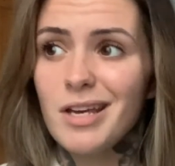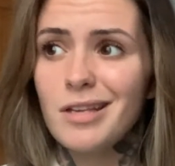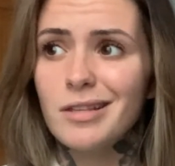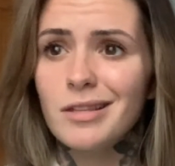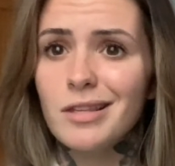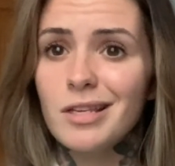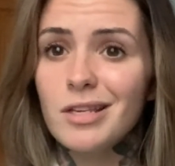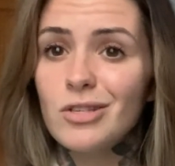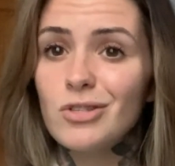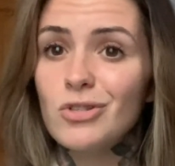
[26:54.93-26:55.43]
at
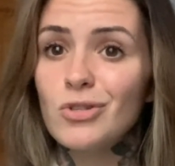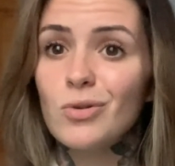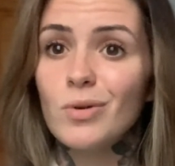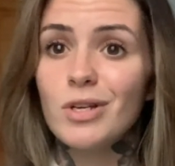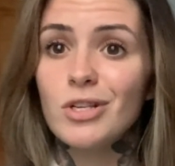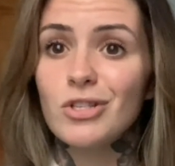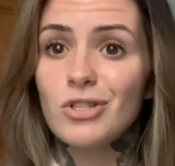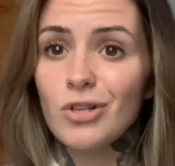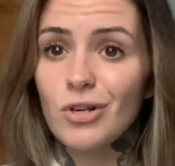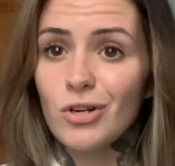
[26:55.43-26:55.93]
least to a
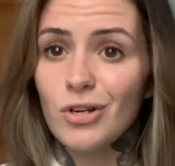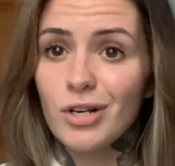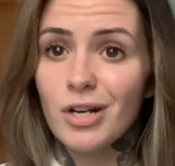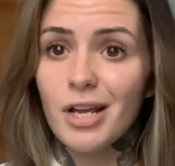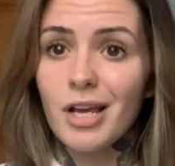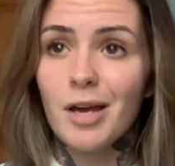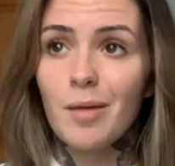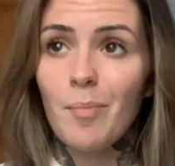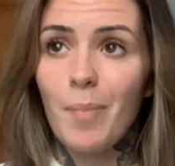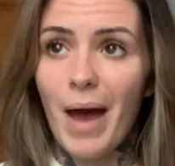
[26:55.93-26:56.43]
certain
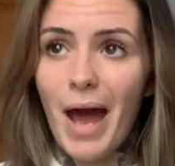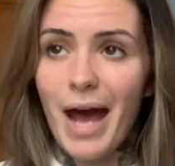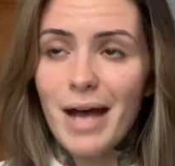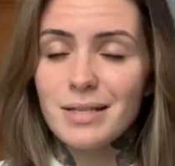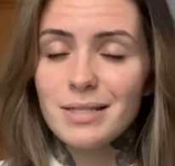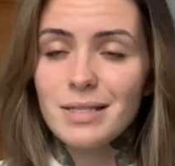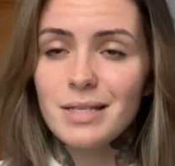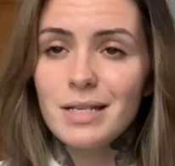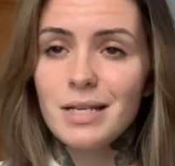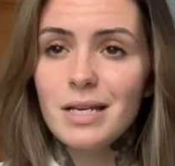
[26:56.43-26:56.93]

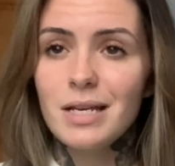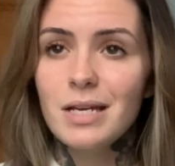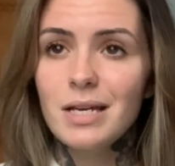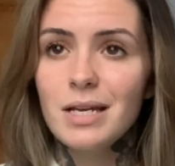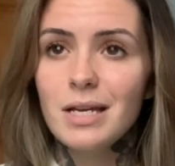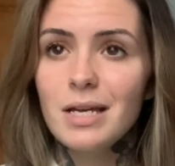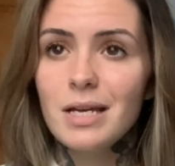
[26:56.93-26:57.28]
capacity.